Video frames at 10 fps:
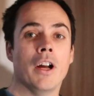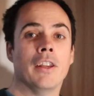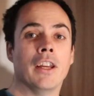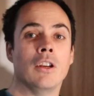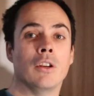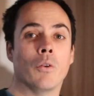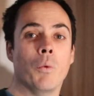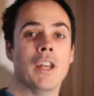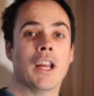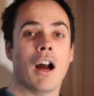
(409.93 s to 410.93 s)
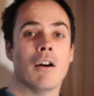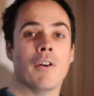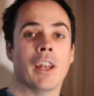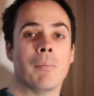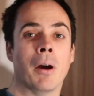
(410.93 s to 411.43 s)
that you use for winter
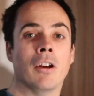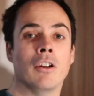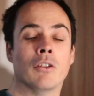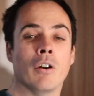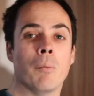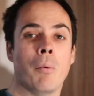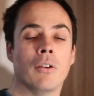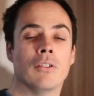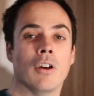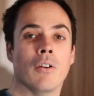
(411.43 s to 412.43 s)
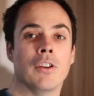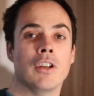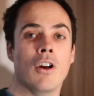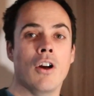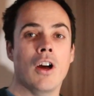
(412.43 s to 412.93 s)
caravan that you might not use at other points of the
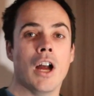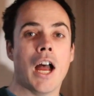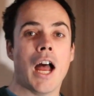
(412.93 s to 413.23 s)
year?